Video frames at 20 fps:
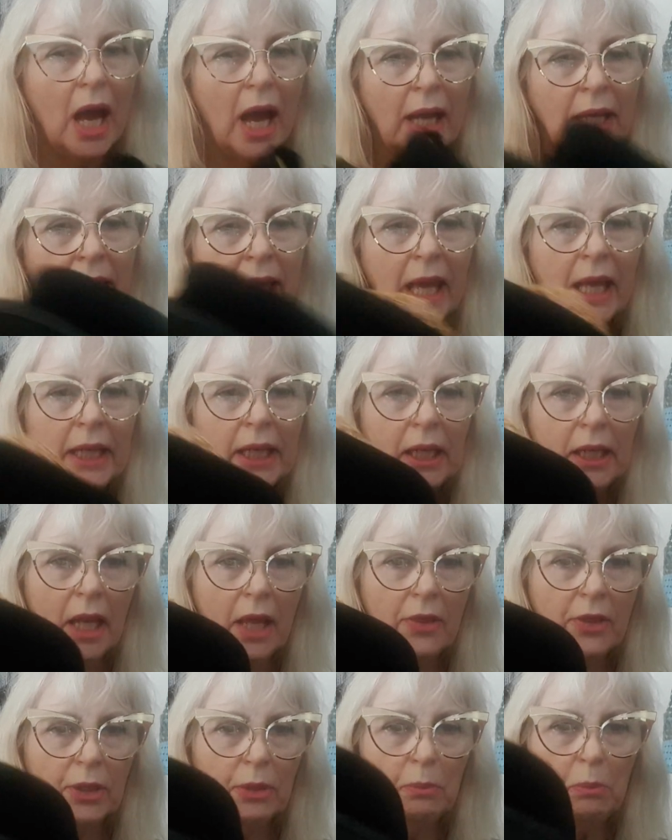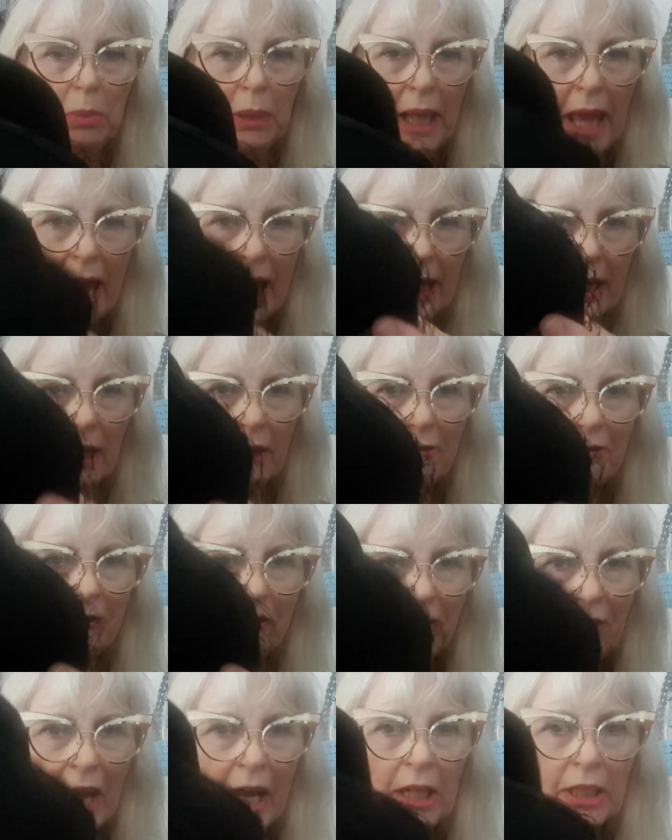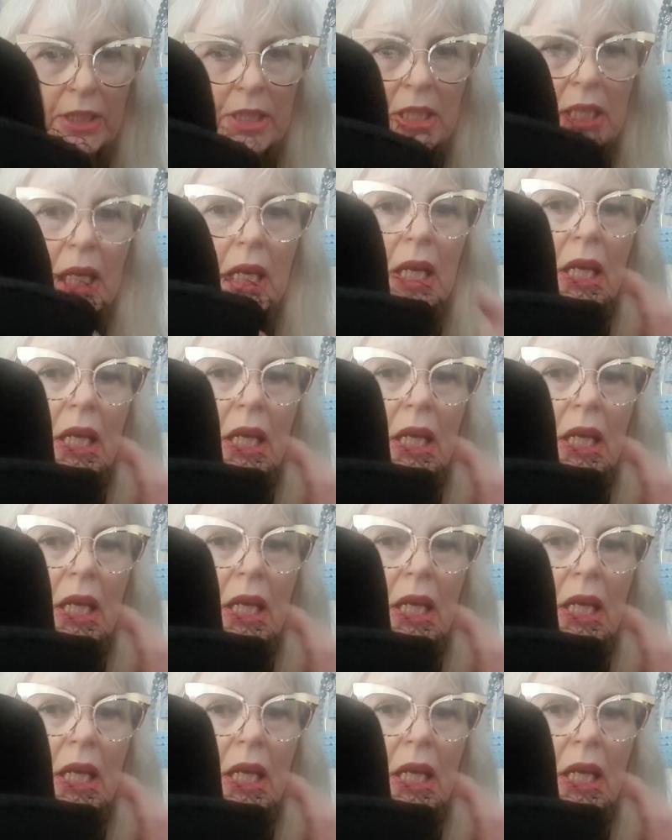Again, another black felt.